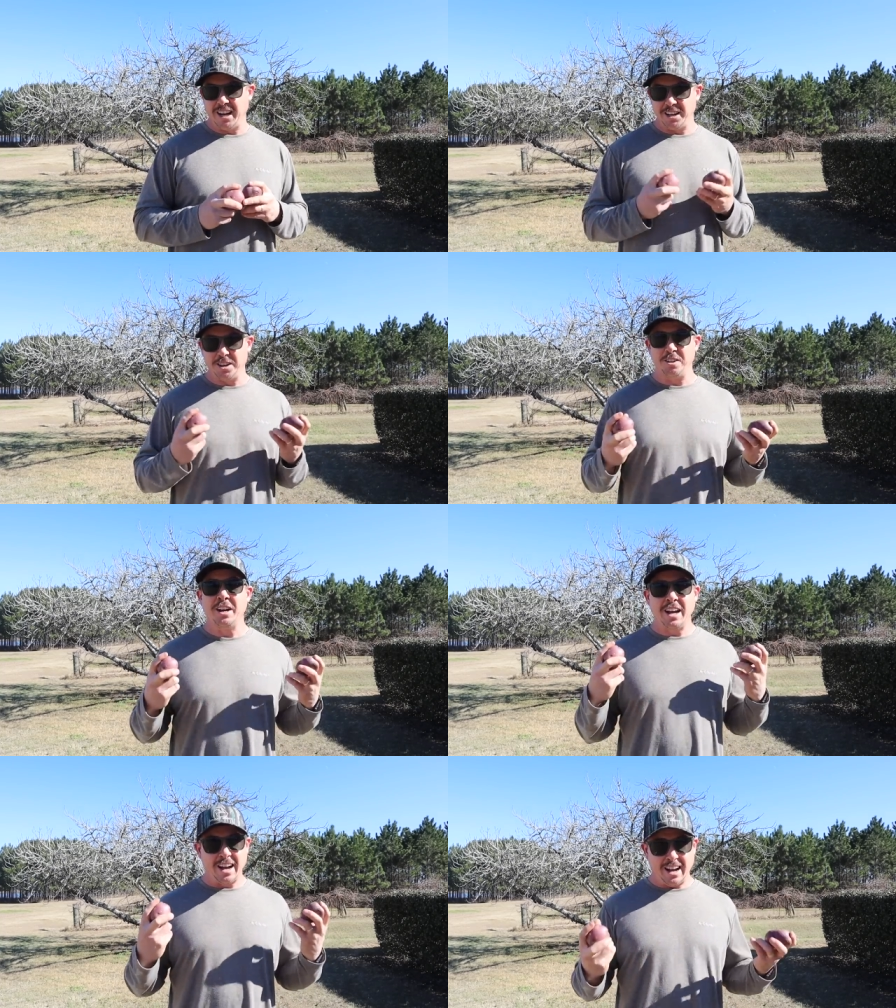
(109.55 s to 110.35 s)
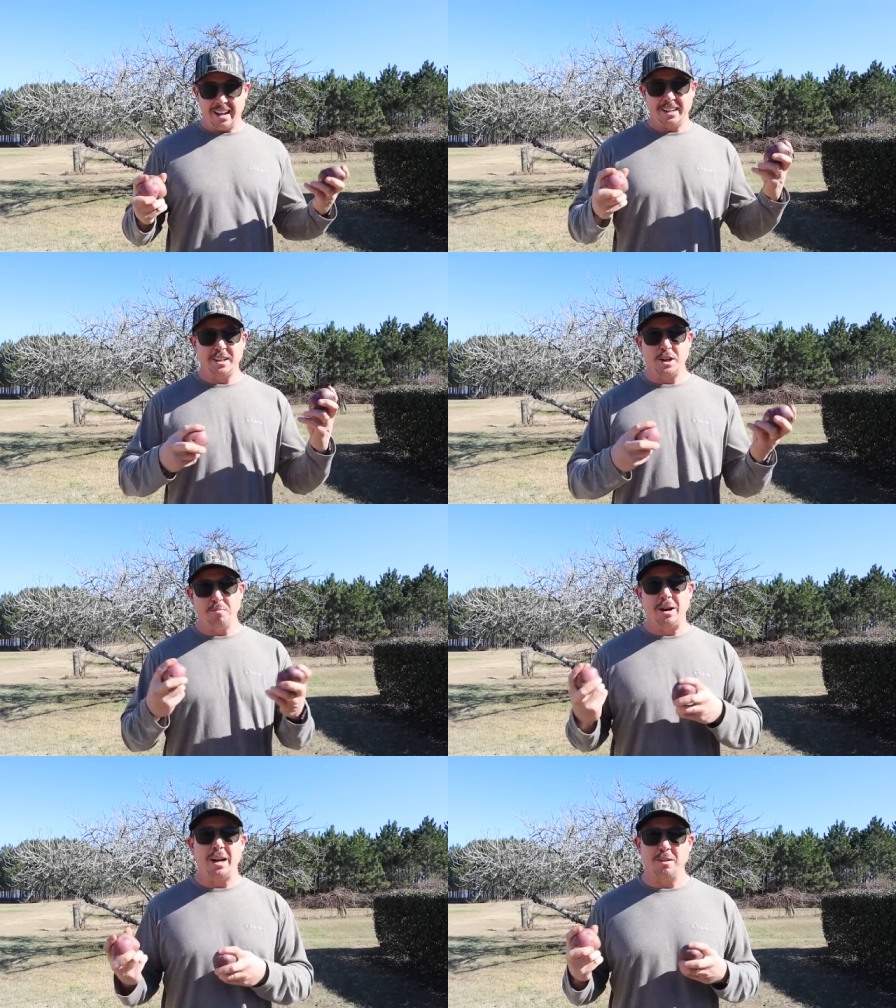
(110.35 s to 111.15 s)
I know I had to go
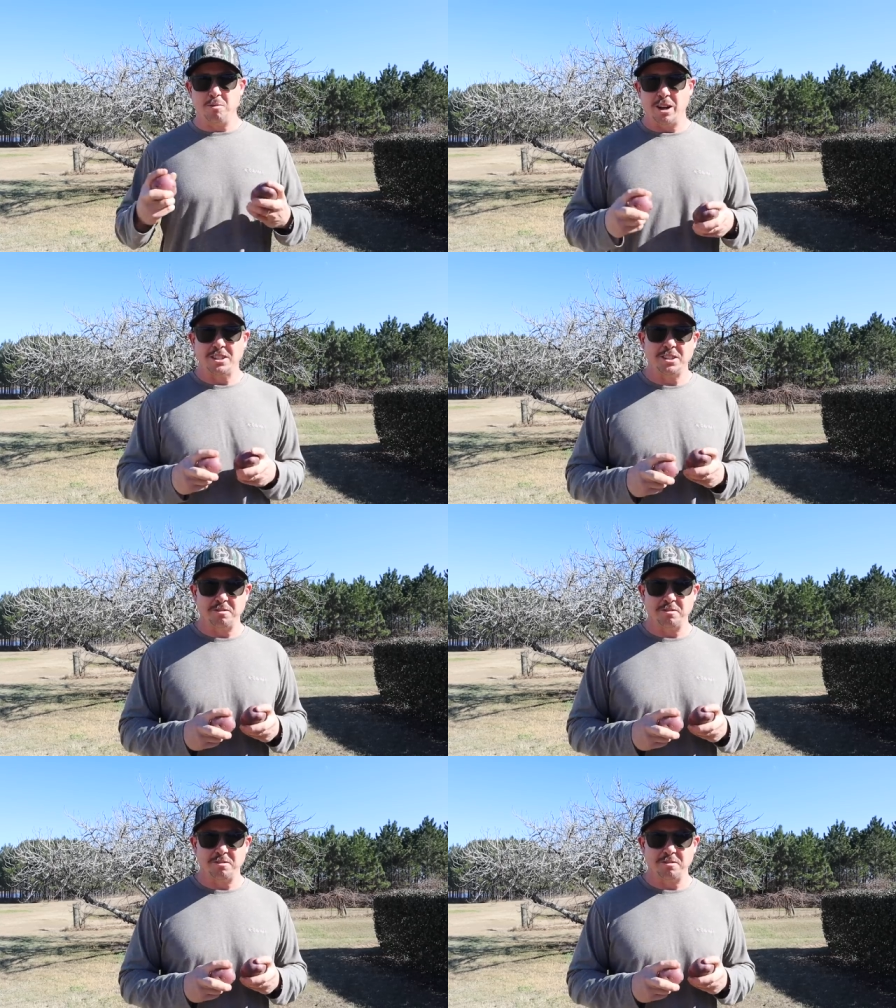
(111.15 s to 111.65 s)
back and watch it